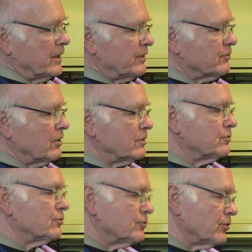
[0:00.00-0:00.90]
It's
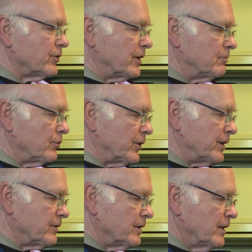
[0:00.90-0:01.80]
called Turning
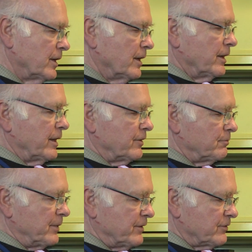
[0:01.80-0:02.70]
Point, and
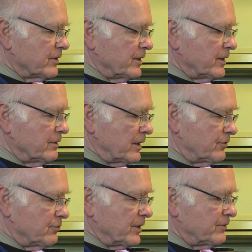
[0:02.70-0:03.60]
it's basically, and
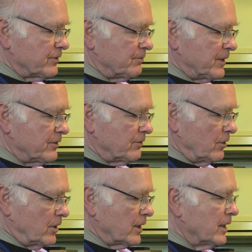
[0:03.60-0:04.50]
it's 26 minutes
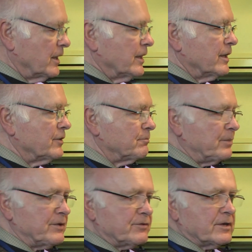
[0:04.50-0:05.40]
long, it's
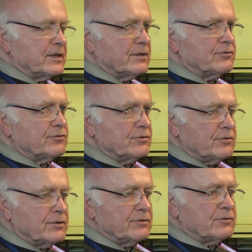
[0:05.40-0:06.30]
basically the
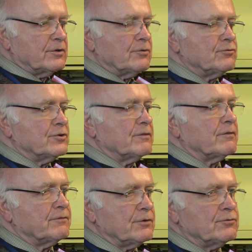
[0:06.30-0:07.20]
students' notion of
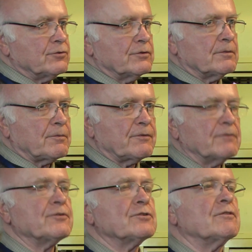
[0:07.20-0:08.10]
the future of the
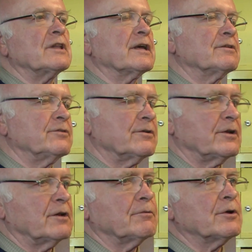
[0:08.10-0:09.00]
profession. First of all, they
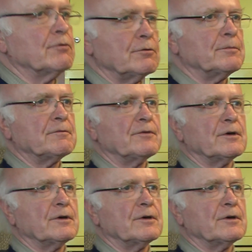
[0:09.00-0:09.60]
considered it a recruitment